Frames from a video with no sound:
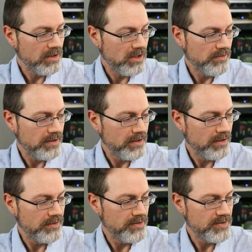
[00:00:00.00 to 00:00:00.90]
on
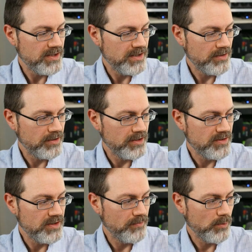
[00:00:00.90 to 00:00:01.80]
the C13 and
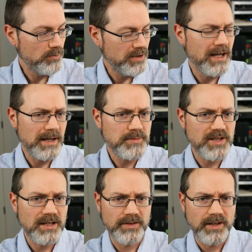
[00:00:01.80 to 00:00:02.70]
C4. Yeah, I'm
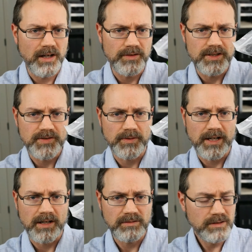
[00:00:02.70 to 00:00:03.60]
set on these for
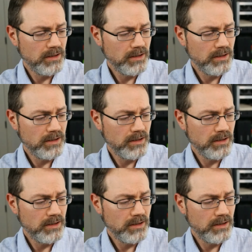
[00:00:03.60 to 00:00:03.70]
now.